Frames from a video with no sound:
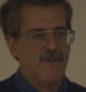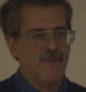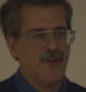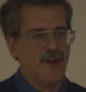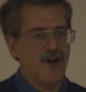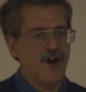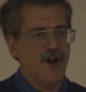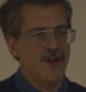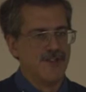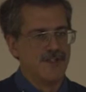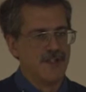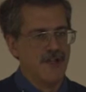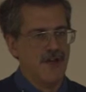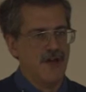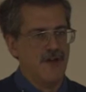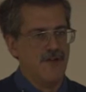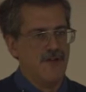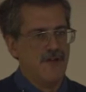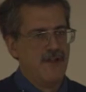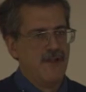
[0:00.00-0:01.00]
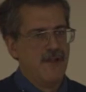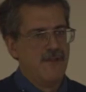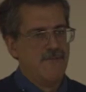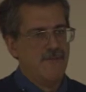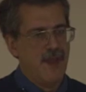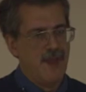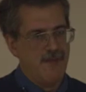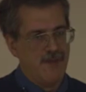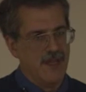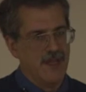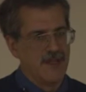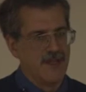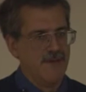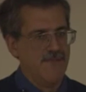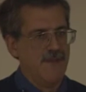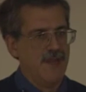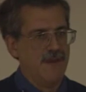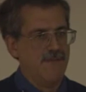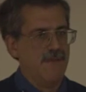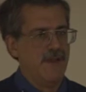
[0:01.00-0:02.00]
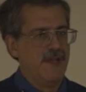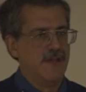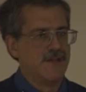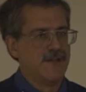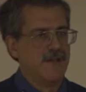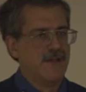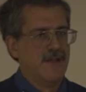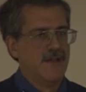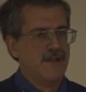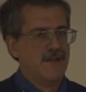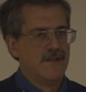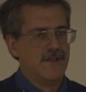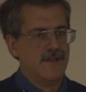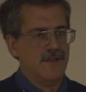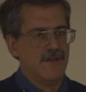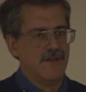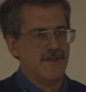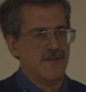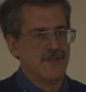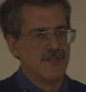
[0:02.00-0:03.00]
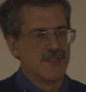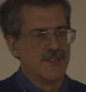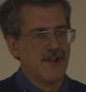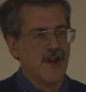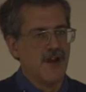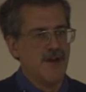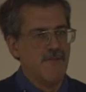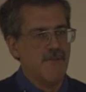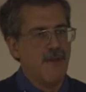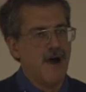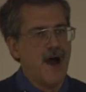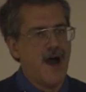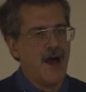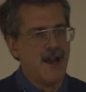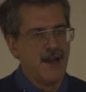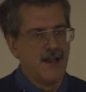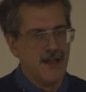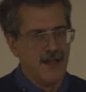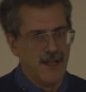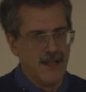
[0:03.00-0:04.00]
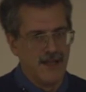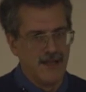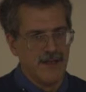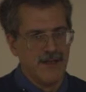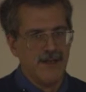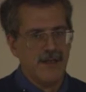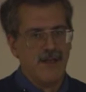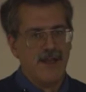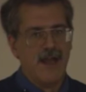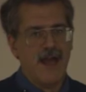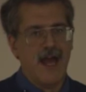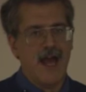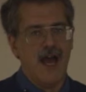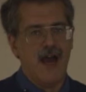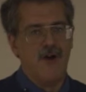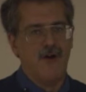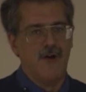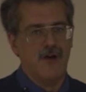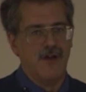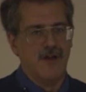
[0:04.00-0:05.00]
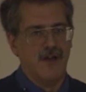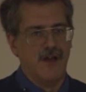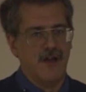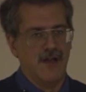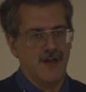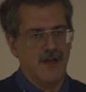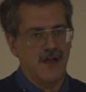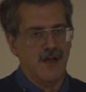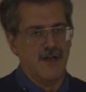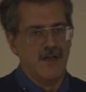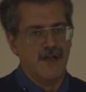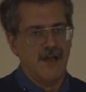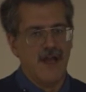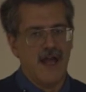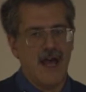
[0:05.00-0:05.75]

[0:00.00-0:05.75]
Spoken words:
but also maybe a commitment to start modeling how